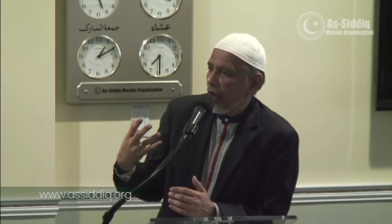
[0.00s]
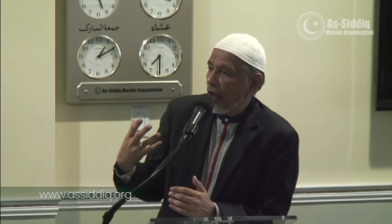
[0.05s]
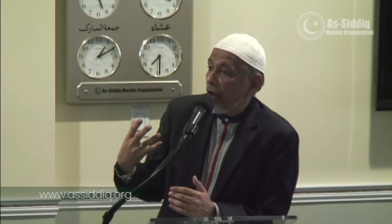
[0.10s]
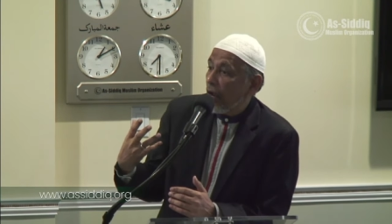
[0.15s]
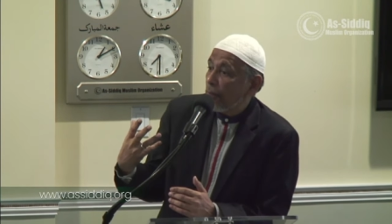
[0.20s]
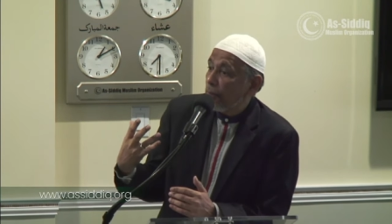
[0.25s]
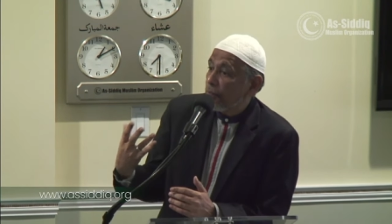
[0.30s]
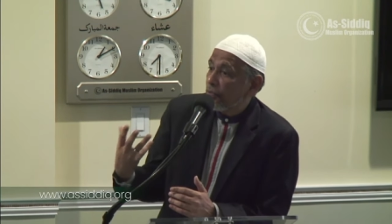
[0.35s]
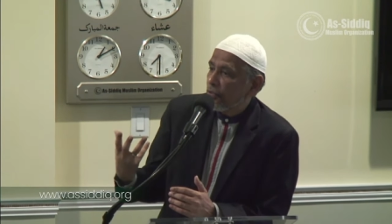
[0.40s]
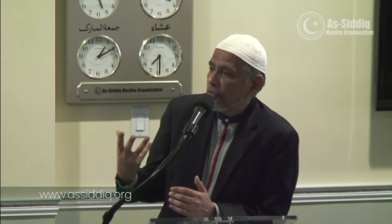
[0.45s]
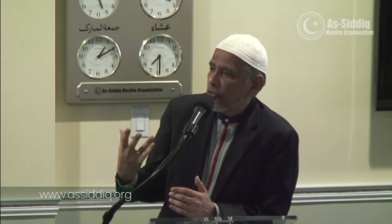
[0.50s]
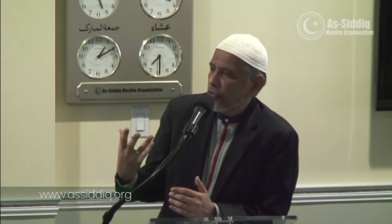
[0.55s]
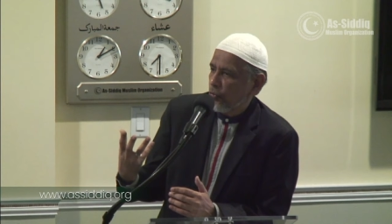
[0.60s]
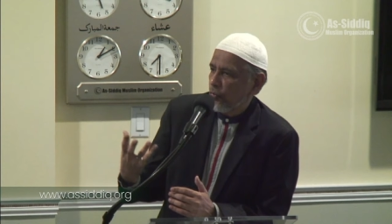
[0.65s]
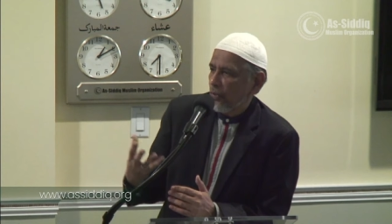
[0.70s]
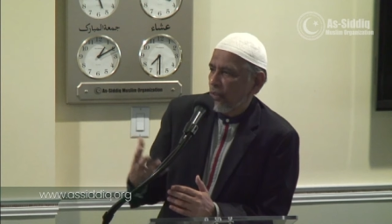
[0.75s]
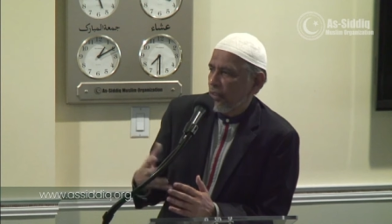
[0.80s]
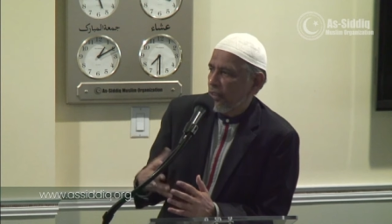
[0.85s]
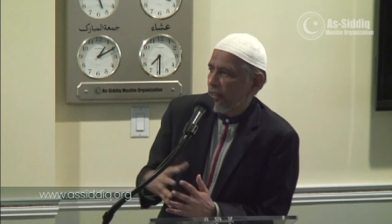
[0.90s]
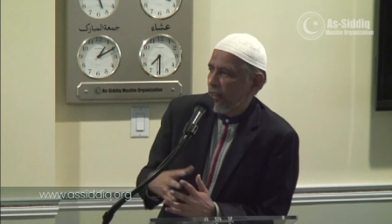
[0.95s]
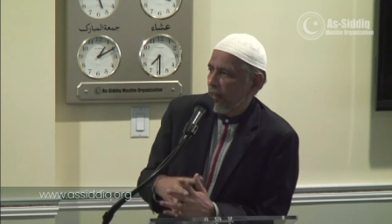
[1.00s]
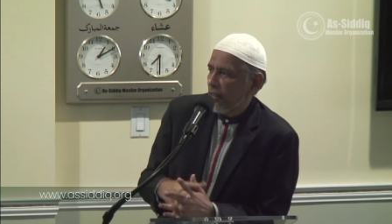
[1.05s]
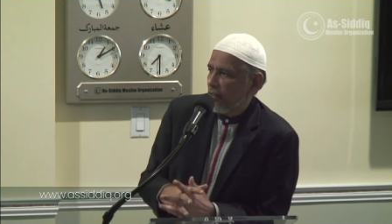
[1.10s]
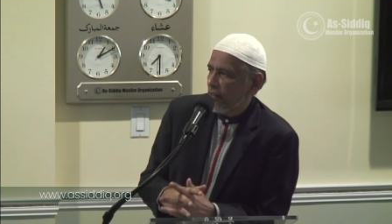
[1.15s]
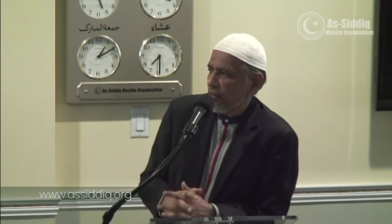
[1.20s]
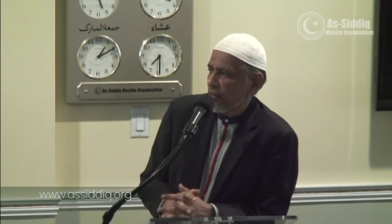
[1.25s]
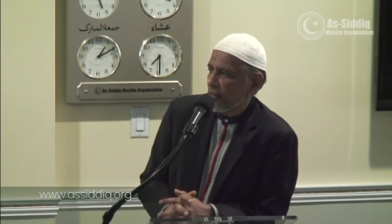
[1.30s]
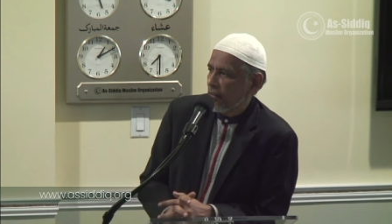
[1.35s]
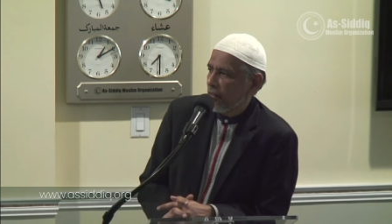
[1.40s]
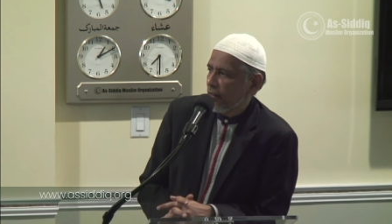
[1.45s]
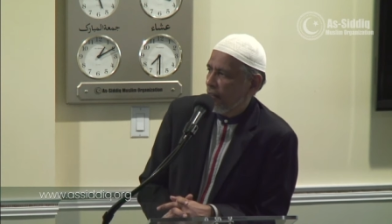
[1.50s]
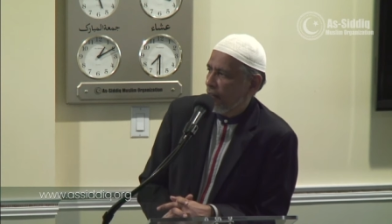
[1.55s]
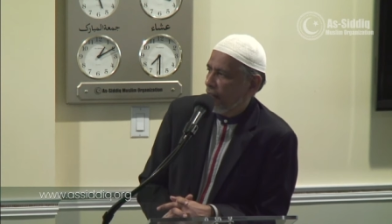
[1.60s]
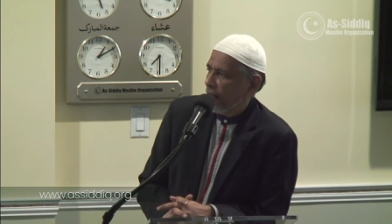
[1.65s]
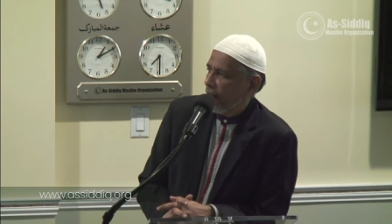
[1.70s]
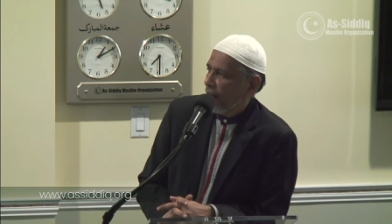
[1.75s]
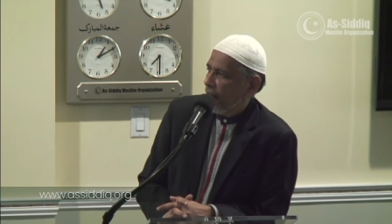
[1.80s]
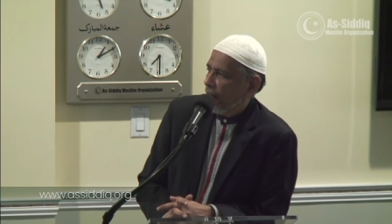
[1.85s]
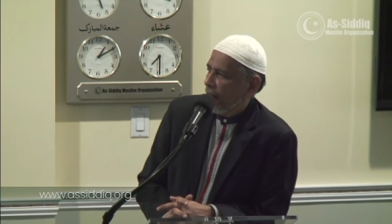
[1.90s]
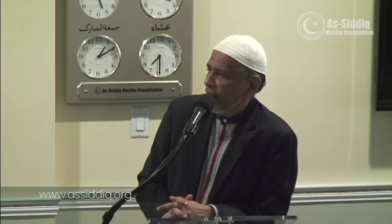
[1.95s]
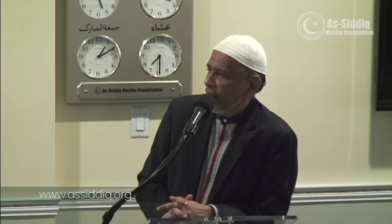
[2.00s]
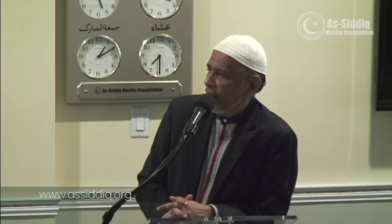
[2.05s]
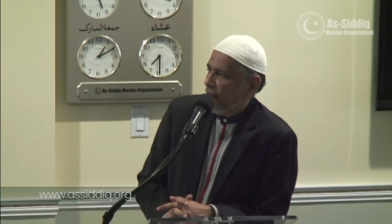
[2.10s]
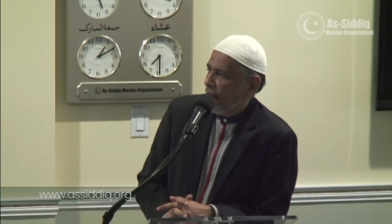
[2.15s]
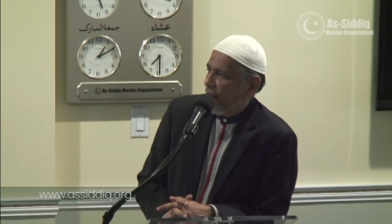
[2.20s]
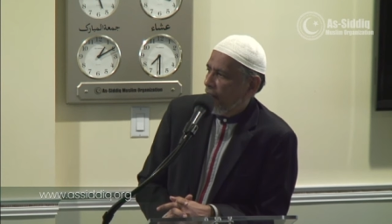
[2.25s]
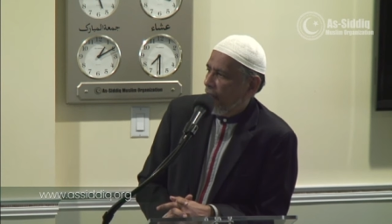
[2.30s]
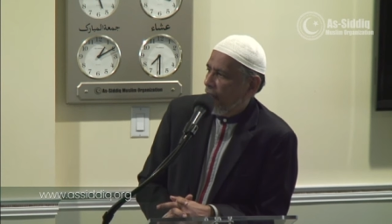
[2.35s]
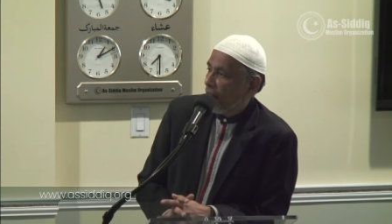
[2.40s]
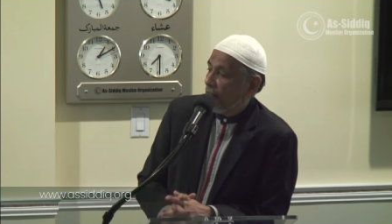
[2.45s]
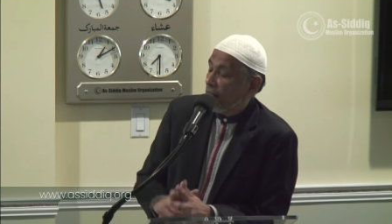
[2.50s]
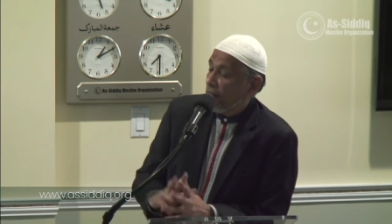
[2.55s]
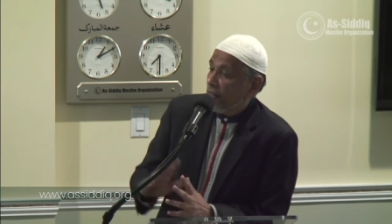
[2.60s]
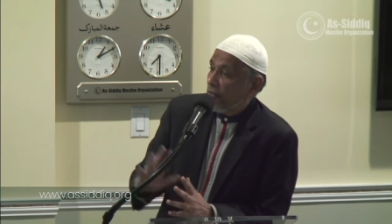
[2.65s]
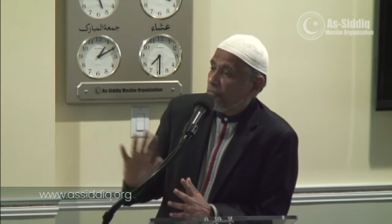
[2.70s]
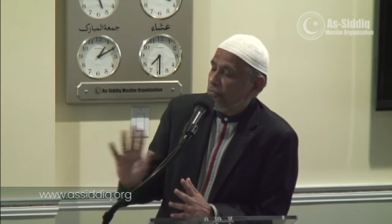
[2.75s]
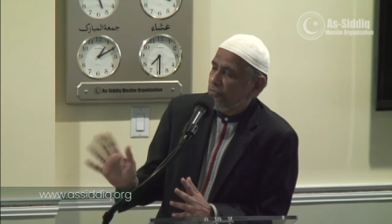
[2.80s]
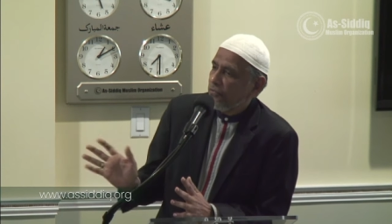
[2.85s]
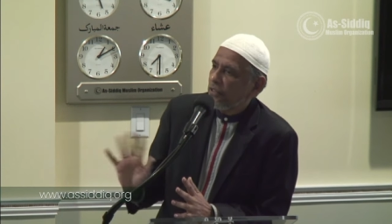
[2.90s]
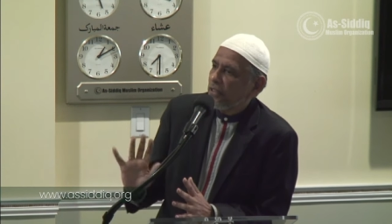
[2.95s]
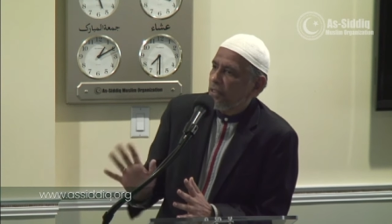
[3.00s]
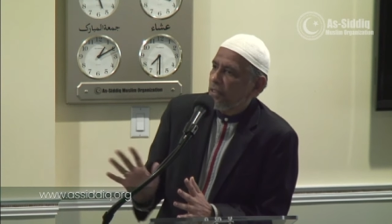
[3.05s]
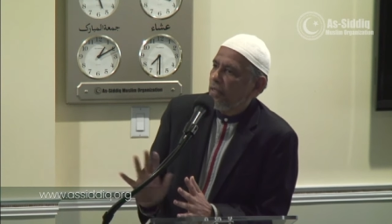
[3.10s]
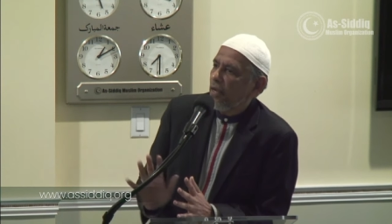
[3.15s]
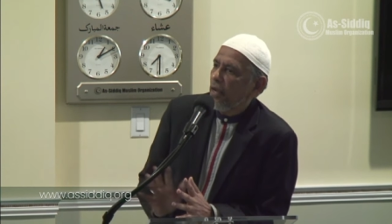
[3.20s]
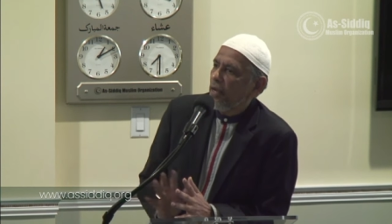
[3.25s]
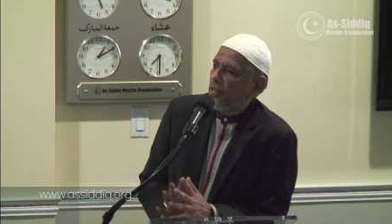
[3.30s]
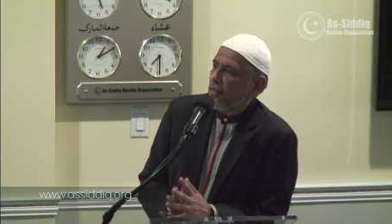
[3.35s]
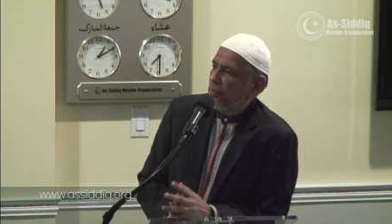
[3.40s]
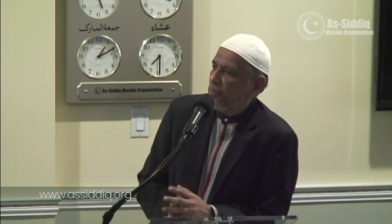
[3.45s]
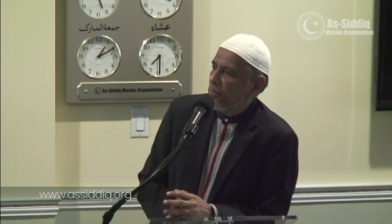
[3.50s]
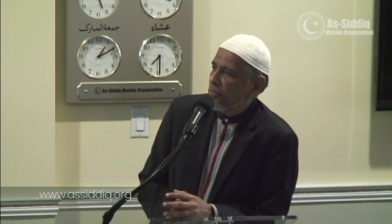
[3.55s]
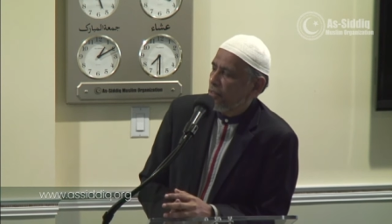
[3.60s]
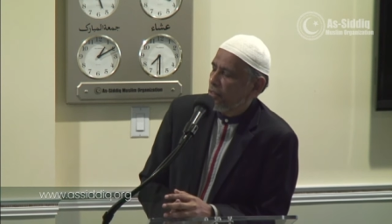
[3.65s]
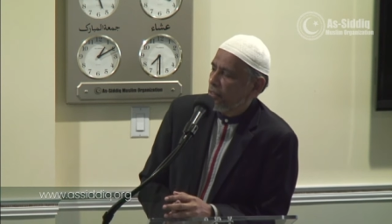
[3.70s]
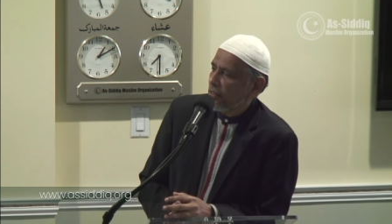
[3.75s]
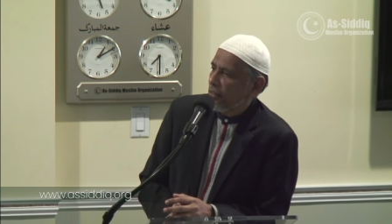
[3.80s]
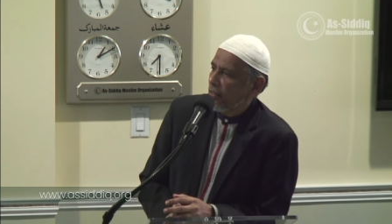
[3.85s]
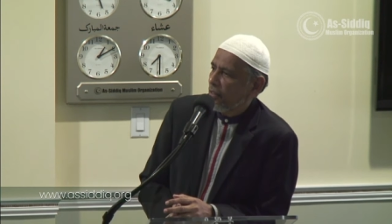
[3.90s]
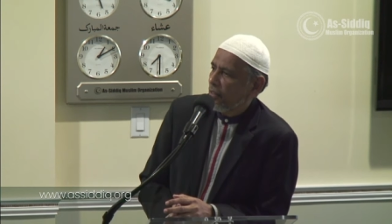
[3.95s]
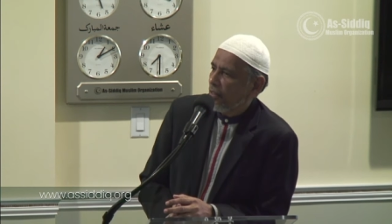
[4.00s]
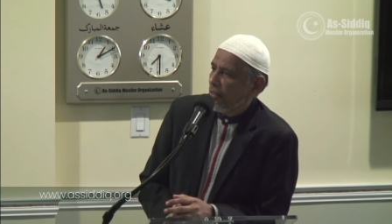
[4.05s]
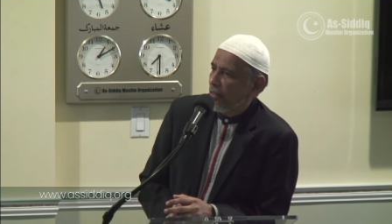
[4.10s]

opportunities at different times